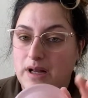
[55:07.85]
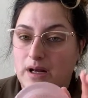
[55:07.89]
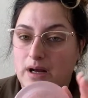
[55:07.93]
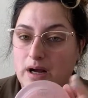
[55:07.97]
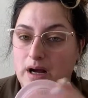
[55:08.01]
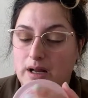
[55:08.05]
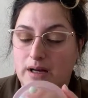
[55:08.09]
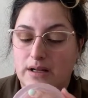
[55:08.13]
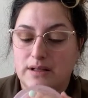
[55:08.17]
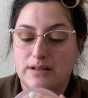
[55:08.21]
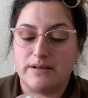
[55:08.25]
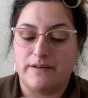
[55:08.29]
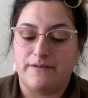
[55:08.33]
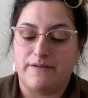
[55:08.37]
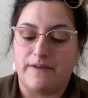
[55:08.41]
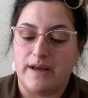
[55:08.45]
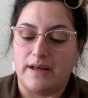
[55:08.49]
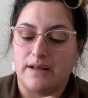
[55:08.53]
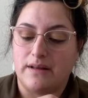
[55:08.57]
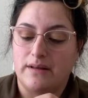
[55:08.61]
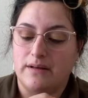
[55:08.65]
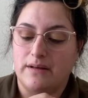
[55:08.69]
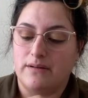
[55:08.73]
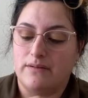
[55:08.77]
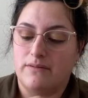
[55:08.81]
I got a
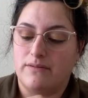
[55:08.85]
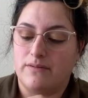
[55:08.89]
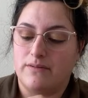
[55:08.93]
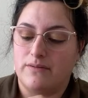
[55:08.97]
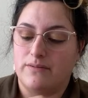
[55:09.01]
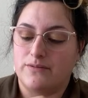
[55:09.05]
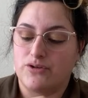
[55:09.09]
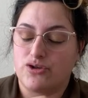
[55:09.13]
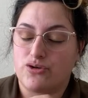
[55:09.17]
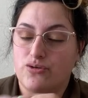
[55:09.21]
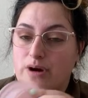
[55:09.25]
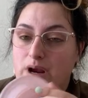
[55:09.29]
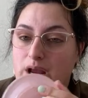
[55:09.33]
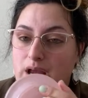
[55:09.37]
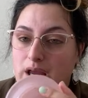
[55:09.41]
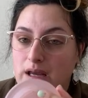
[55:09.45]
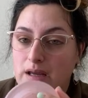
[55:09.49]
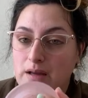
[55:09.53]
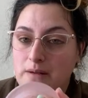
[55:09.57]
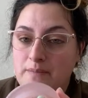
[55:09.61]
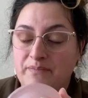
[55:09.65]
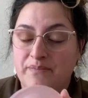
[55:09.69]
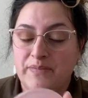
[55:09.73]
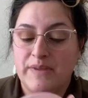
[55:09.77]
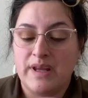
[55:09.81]
defective
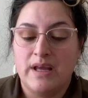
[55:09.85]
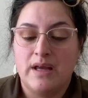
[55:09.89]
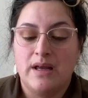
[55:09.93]
tray